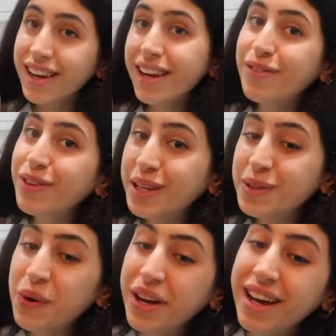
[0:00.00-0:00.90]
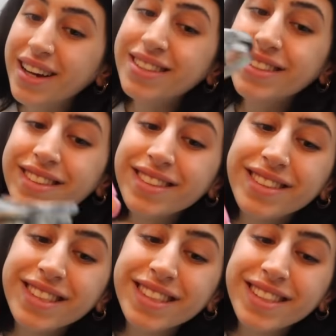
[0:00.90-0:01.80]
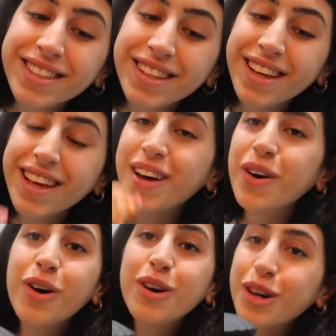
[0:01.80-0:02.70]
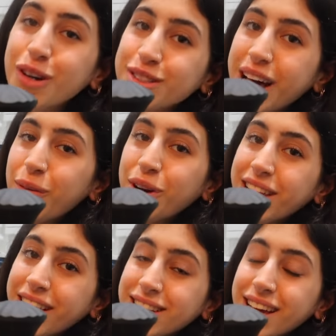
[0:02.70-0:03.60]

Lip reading: the lid for this one, guys. On goes our lid,